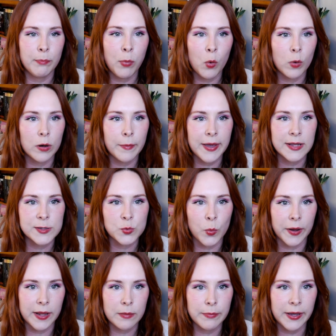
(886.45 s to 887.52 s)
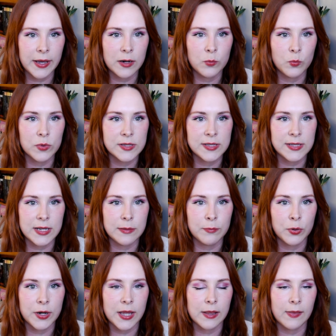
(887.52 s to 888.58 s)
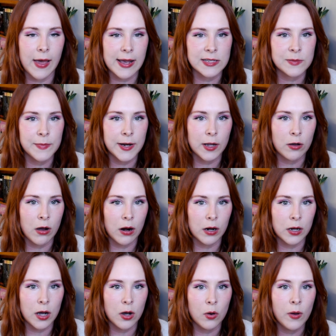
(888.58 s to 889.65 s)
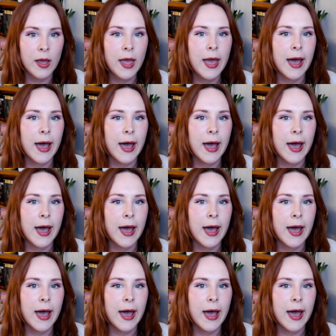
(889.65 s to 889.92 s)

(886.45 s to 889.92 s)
poor man's wedding band was seen putting last-minute cargo